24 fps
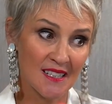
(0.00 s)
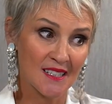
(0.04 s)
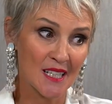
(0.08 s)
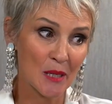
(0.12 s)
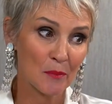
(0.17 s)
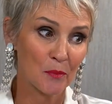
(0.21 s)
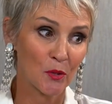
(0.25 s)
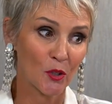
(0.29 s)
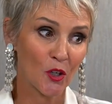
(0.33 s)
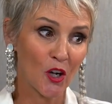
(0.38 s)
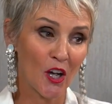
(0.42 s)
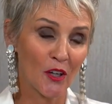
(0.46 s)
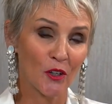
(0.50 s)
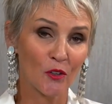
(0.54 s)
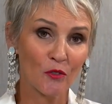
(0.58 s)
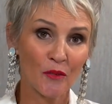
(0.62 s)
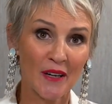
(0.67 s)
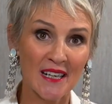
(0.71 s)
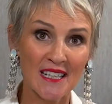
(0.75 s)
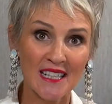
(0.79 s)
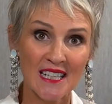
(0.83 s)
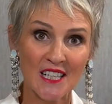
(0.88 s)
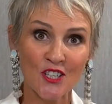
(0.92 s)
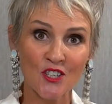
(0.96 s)
since I put on
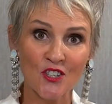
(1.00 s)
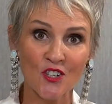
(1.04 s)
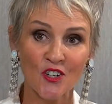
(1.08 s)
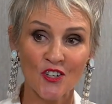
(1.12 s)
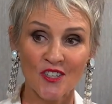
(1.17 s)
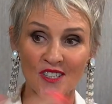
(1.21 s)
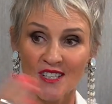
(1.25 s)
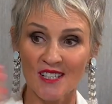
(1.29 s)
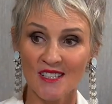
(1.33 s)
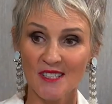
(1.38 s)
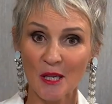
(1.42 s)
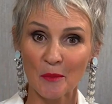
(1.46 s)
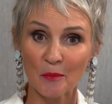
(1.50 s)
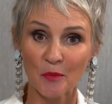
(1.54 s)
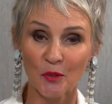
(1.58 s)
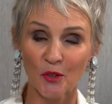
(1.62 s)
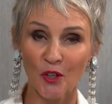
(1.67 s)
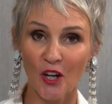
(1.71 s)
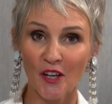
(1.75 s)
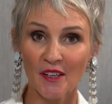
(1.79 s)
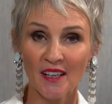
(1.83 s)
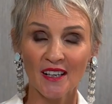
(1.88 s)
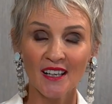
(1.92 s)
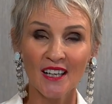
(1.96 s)
a red t-shirt, since I
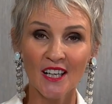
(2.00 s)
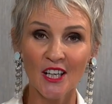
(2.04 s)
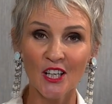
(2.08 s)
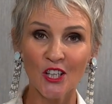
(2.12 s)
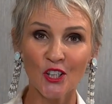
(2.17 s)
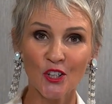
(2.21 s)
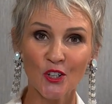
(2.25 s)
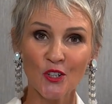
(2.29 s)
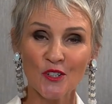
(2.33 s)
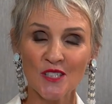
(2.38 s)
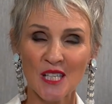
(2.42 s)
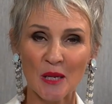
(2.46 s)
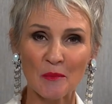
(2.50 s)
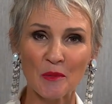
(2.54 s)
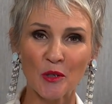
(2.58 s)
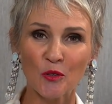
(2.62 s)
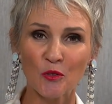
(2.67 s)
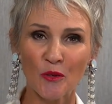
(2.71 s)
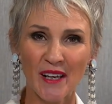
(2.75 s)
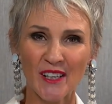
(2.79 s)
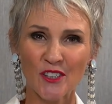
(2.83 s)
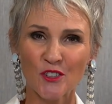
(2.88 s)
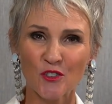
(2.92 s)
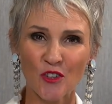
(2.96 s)
put on a cute
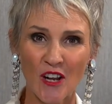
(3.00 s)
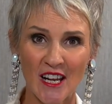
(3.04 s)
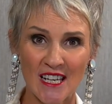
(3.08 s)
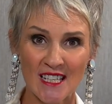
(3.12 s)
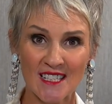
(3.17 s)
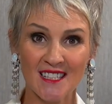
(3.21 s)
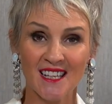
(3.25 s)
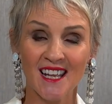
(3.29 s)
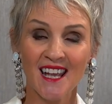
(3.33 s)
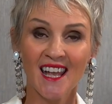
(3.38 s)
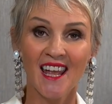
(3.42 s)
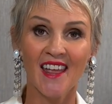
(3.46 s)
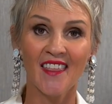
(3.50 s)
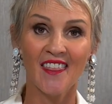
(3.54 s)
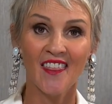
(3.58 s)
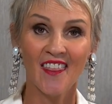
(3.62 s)
summer red dress.